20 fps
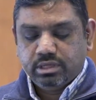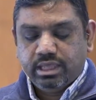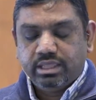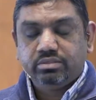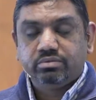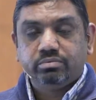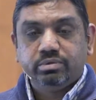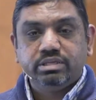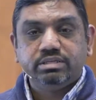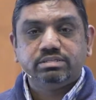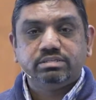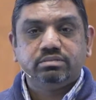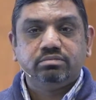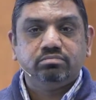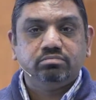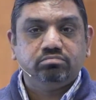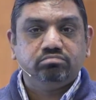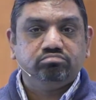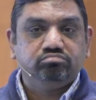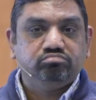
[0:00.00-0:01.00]
And the reason
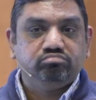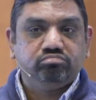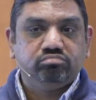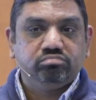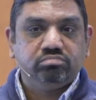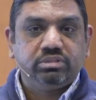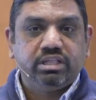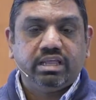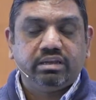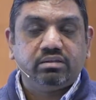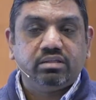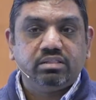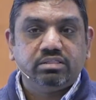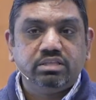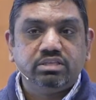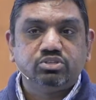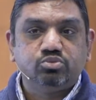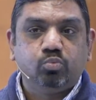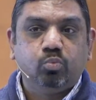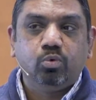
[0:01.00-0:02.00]
that
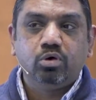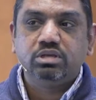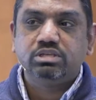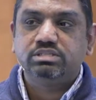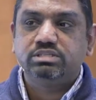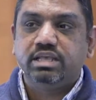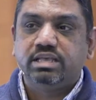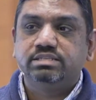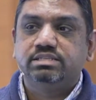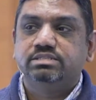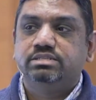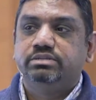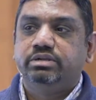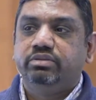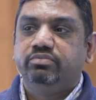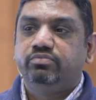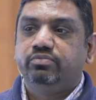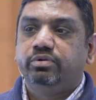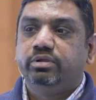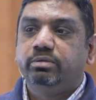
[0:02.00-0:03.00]
this was
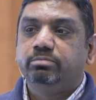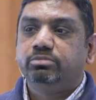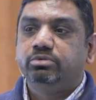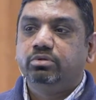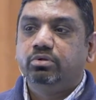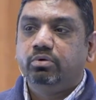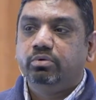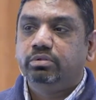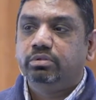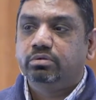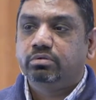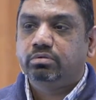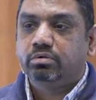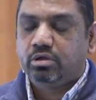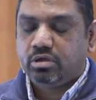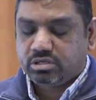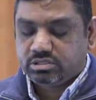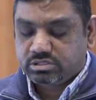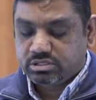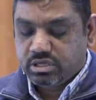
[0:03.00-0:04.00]
necessary for him to go to the
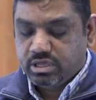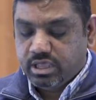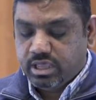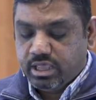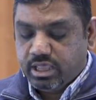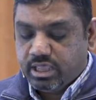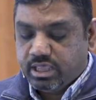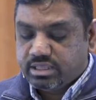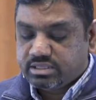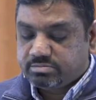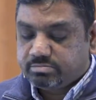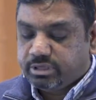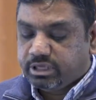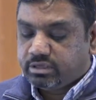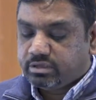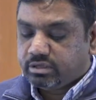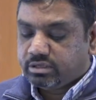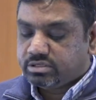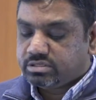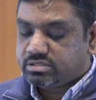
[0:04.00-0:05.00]
cross is
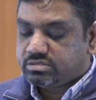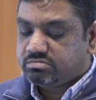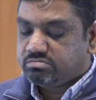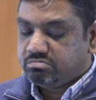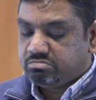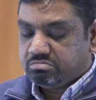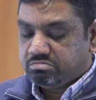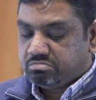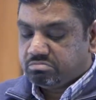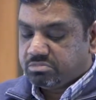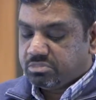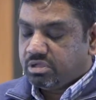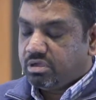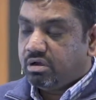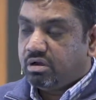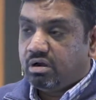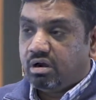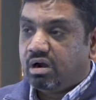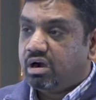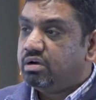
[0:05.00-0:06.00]
because
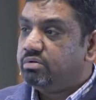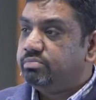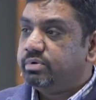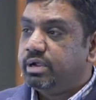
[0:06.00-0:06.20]
our